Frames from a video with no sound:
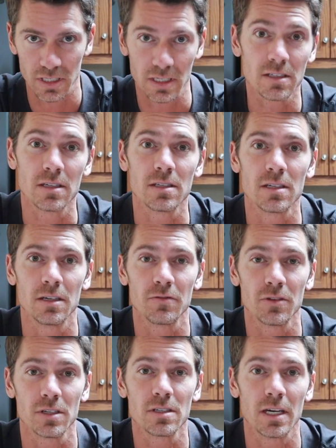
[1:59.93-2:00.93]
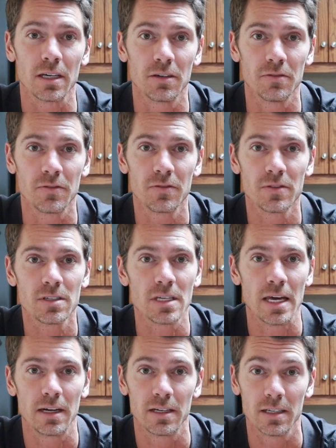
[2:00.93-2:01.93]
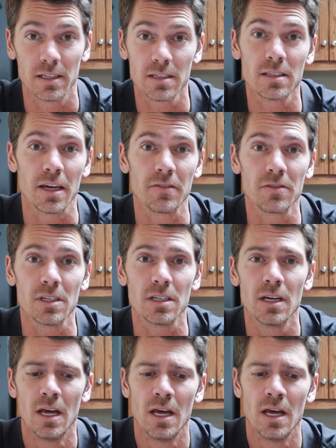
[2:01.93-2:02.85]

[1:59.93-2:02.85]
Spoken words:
distancing for the sake of sanity and safety?